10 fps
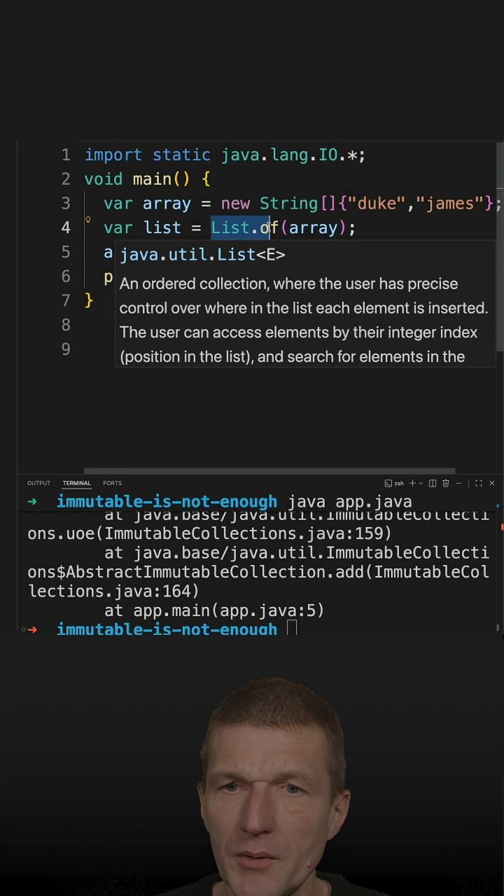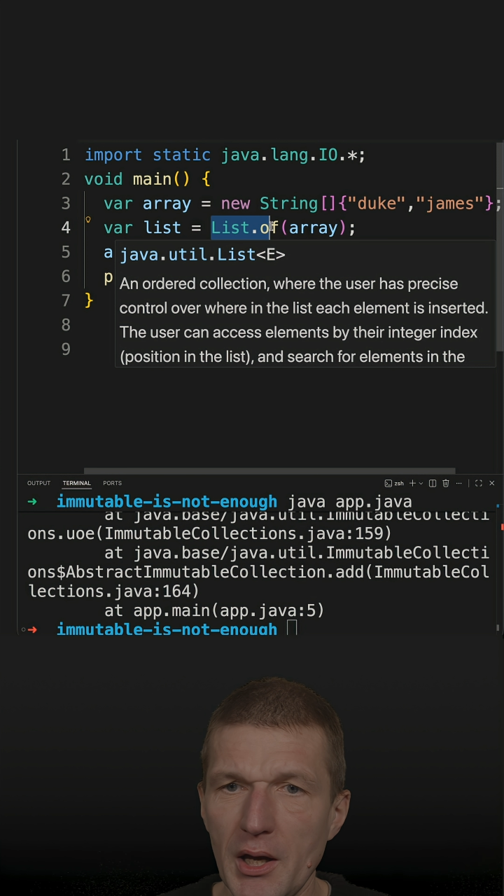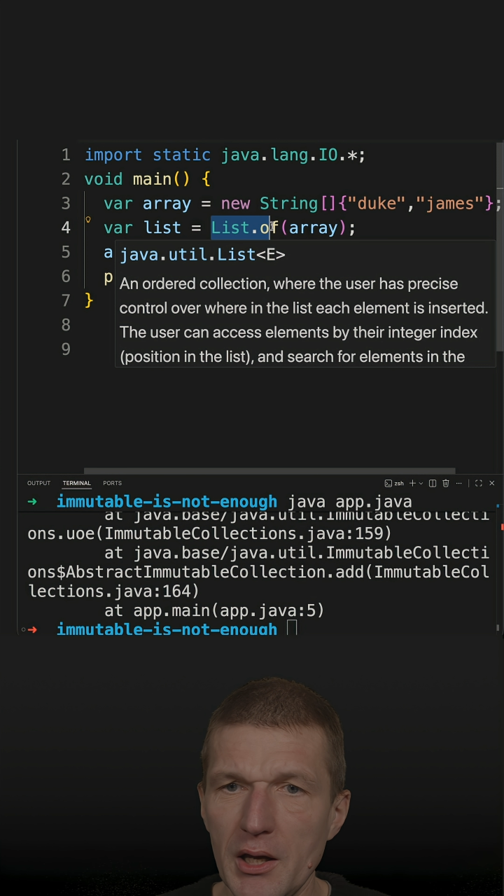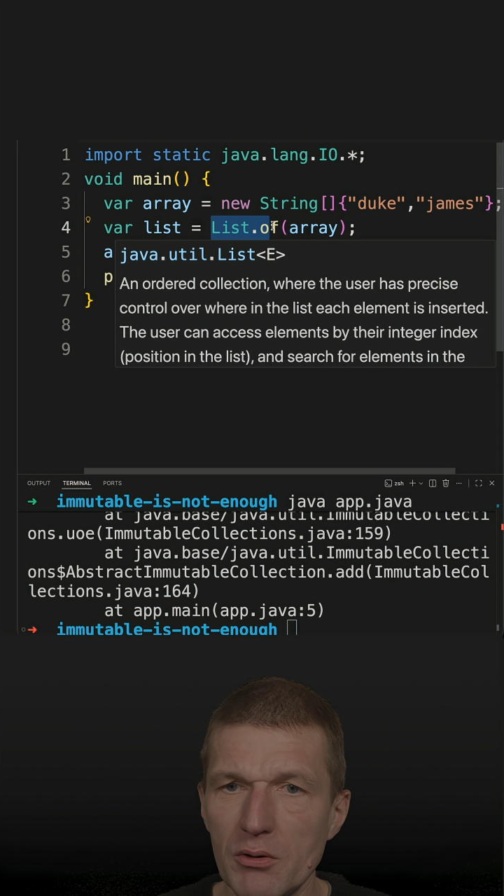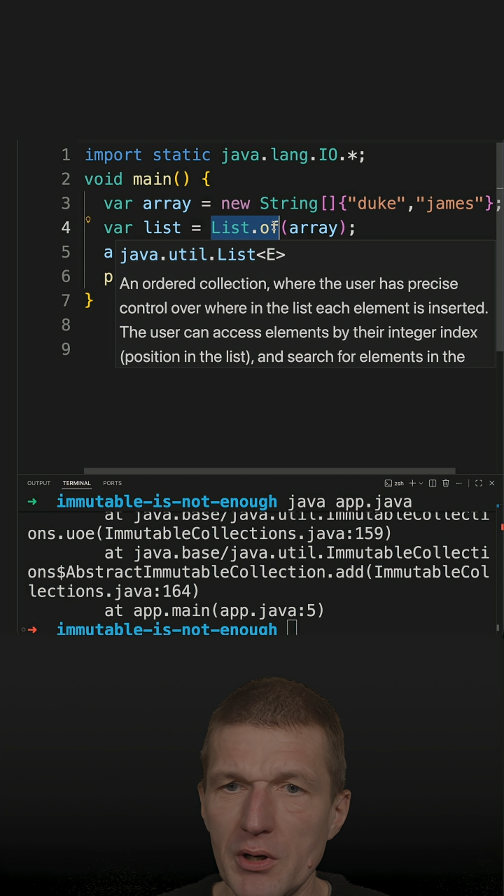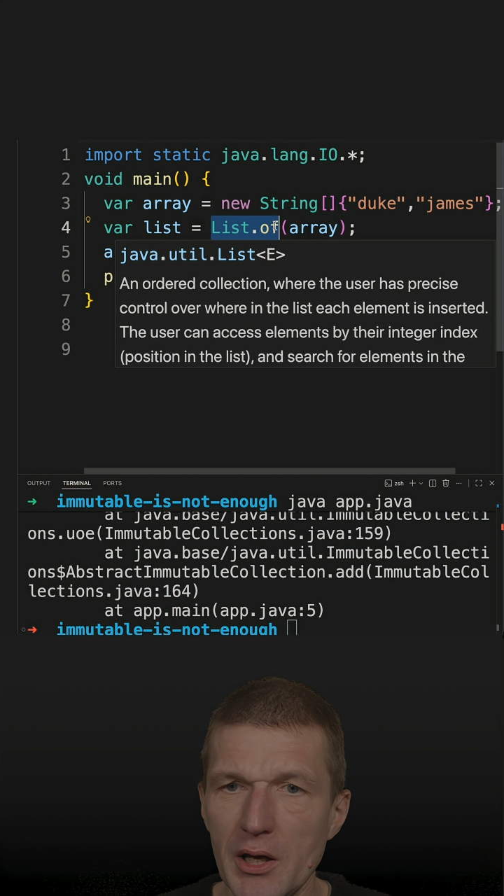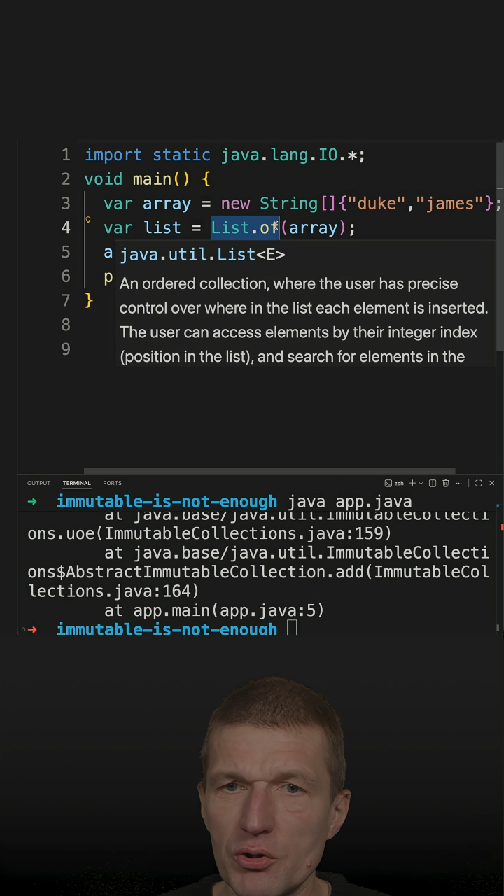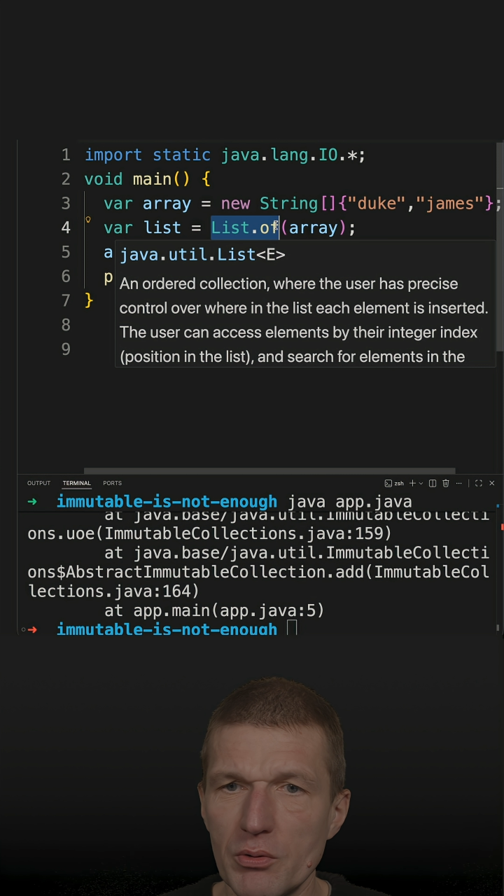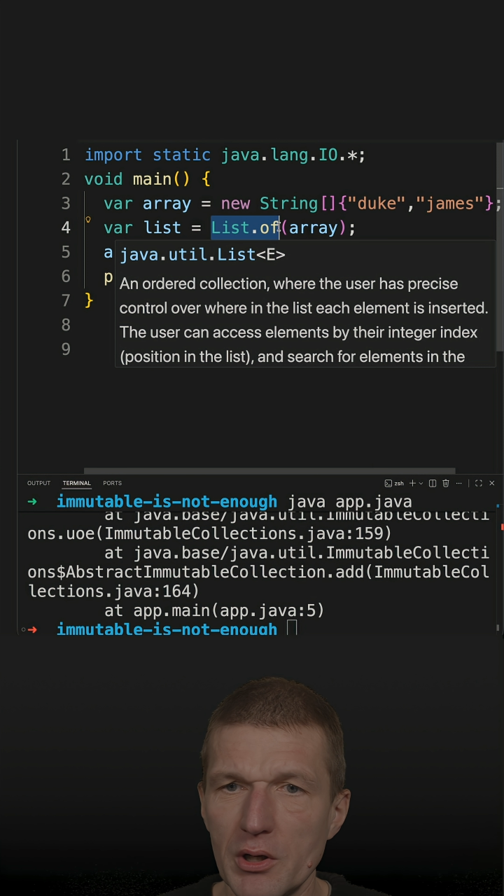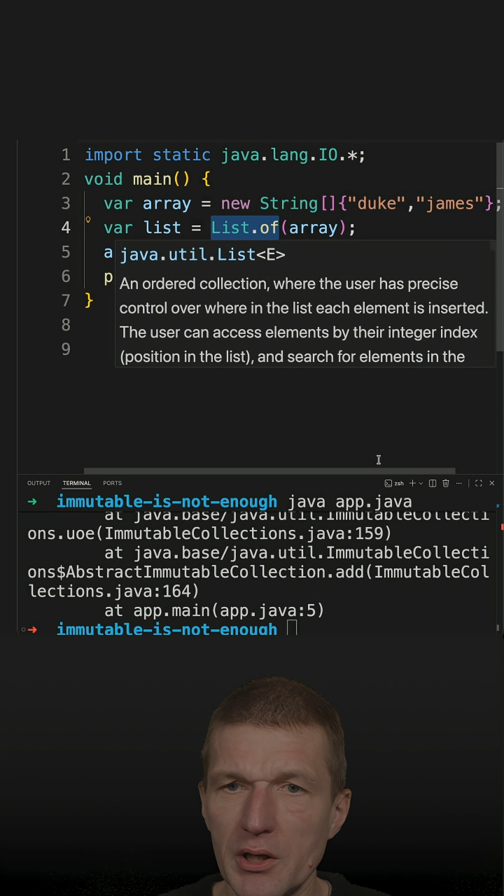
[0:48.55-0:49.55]
I could
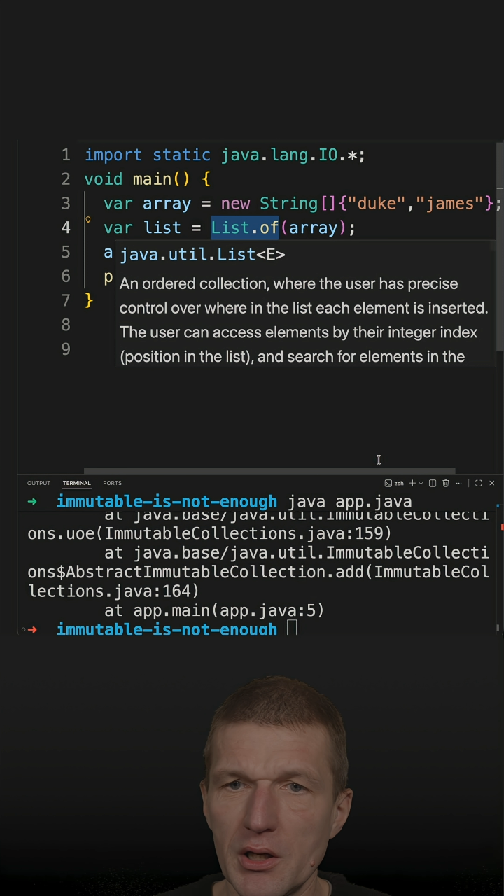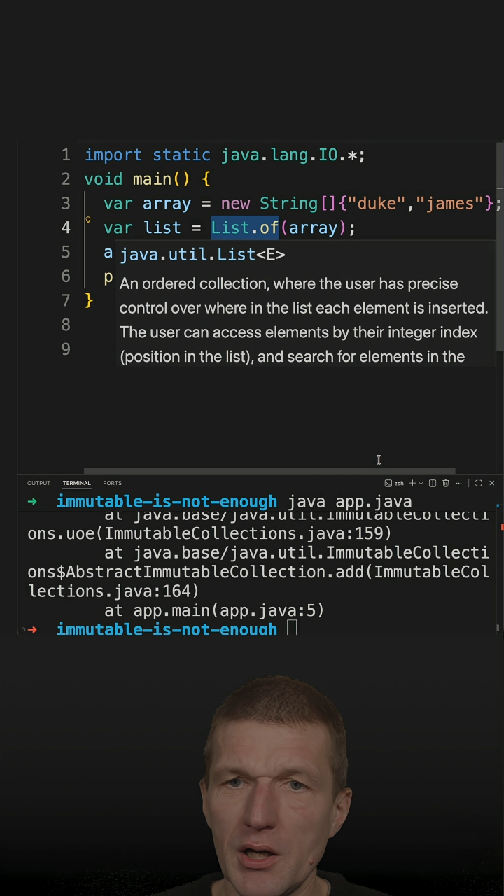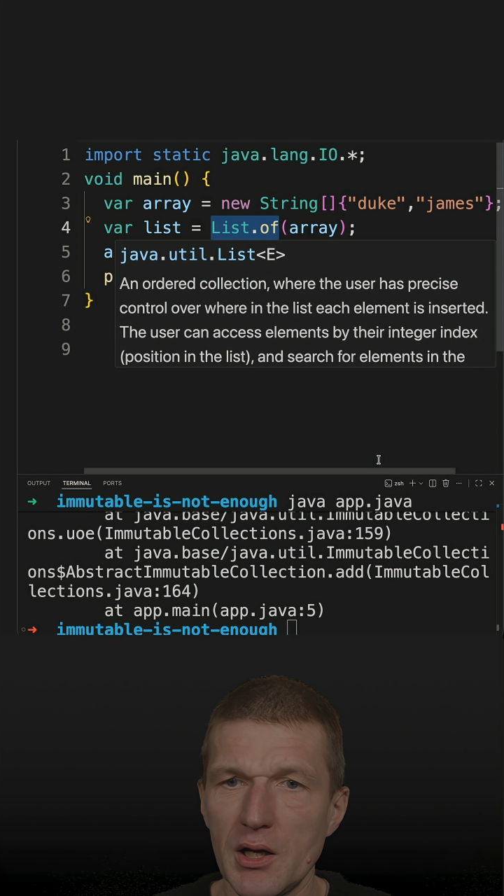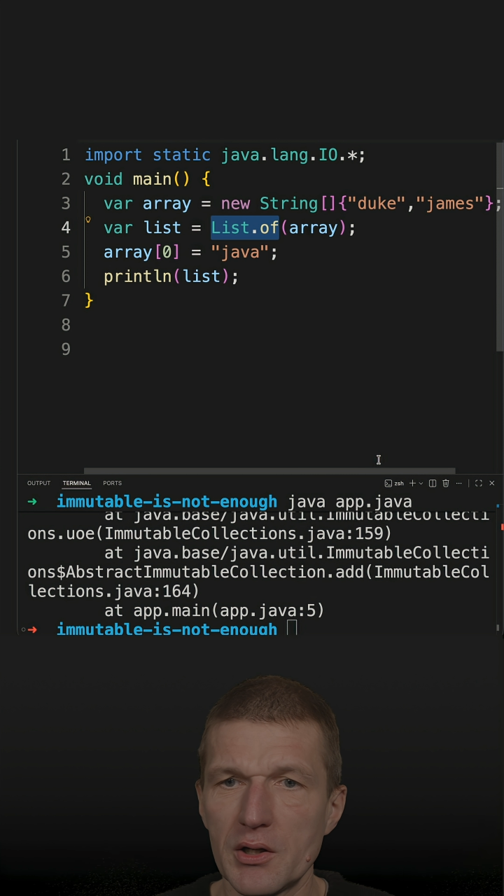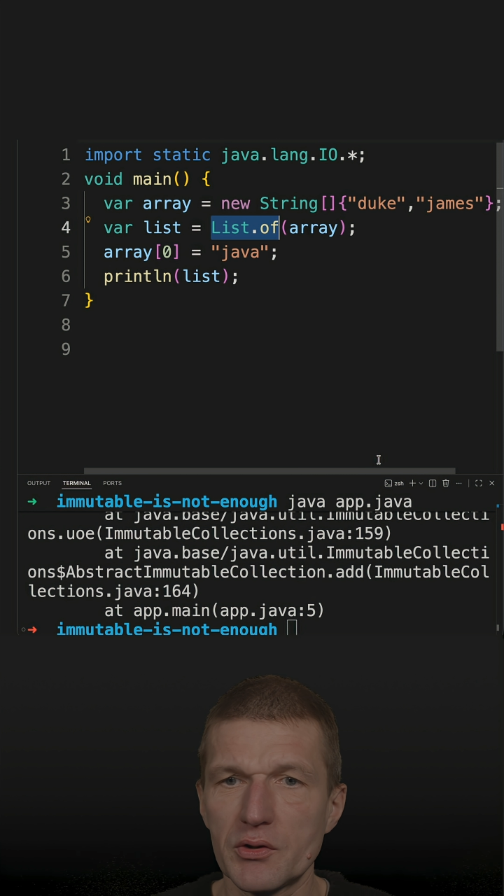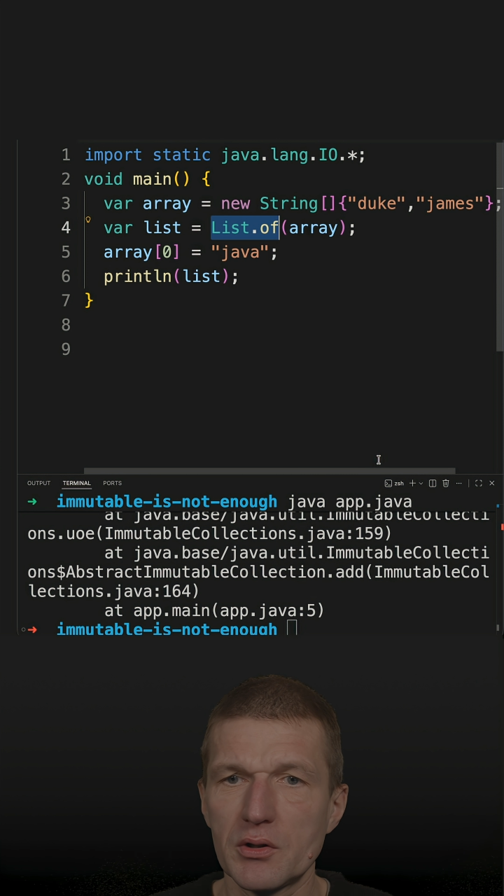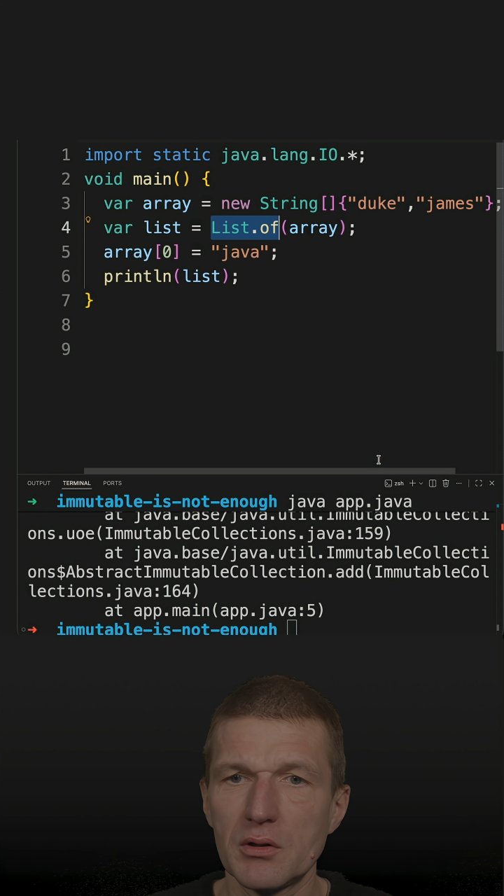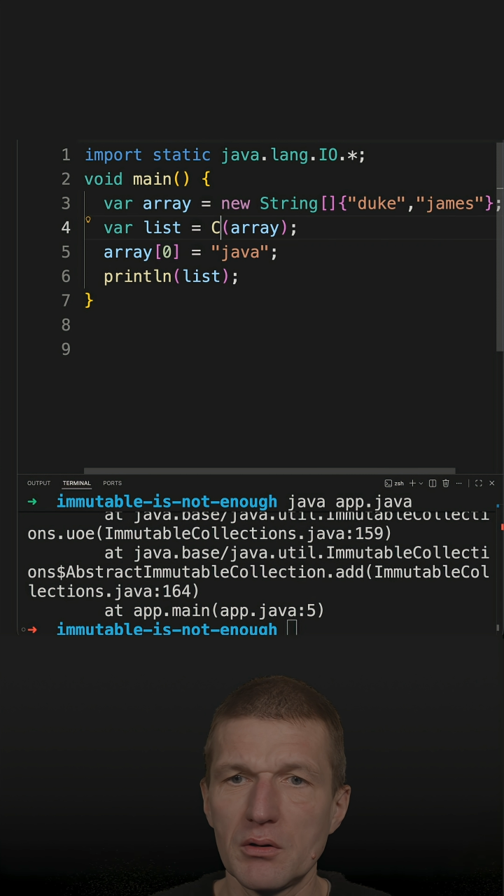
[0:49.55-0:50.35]
actually ask